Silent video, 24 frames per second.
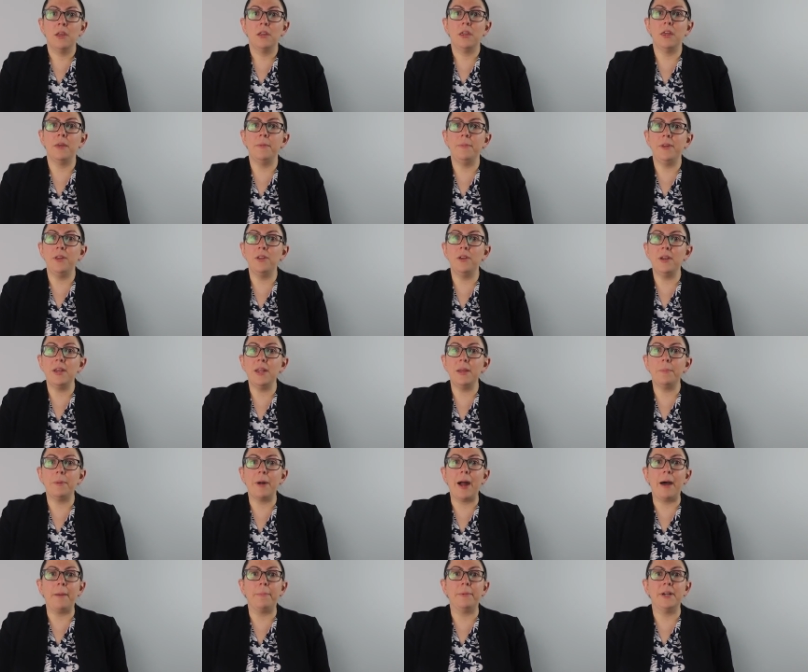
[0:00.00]
Community
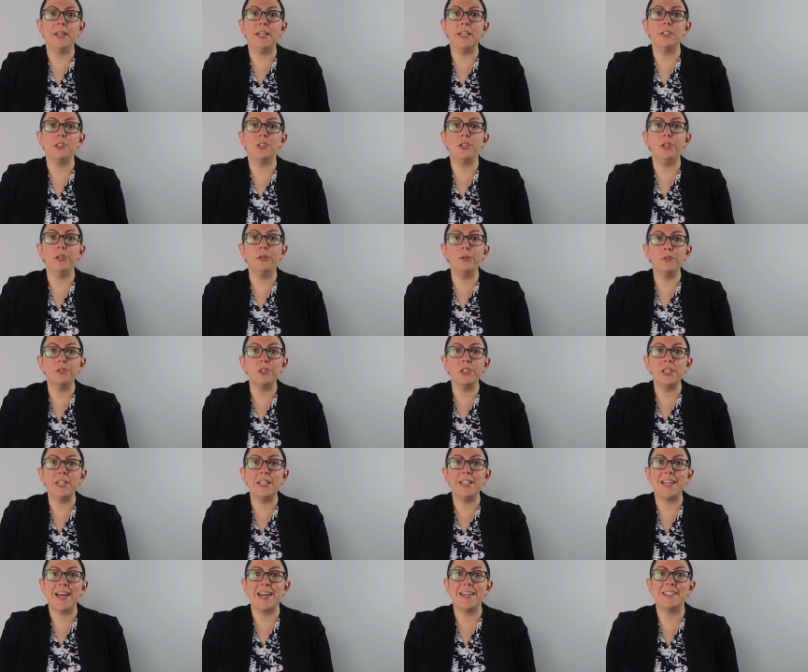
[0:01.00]
property is
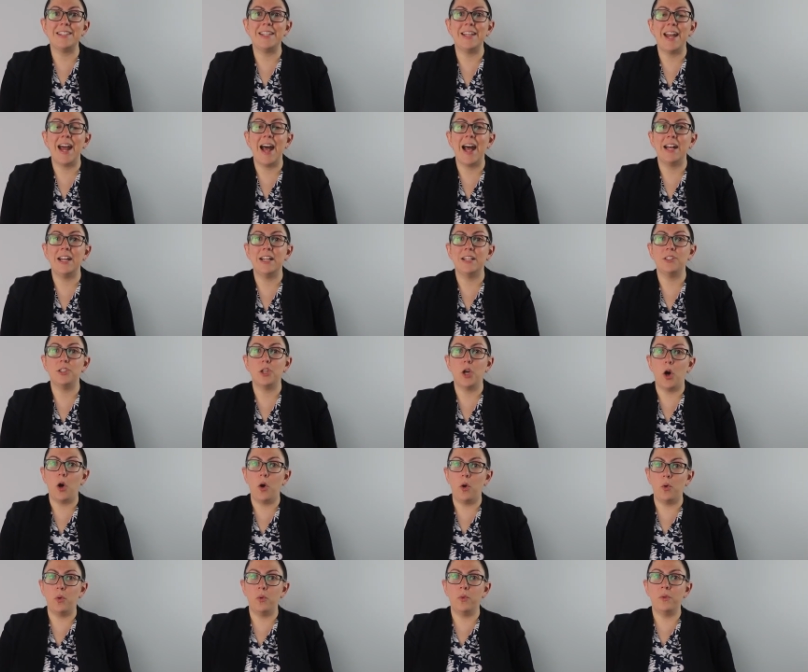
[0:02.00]
usually tested on its
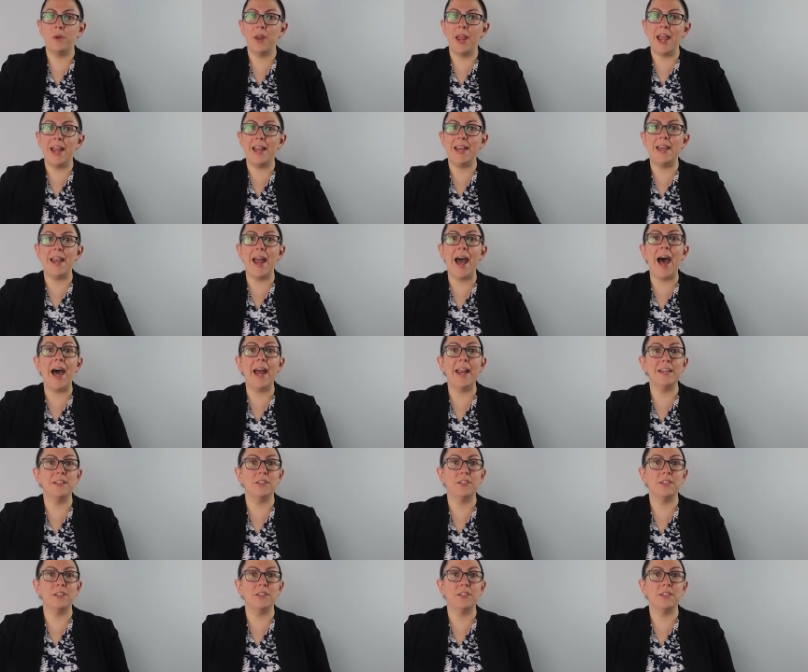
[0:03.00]
own and not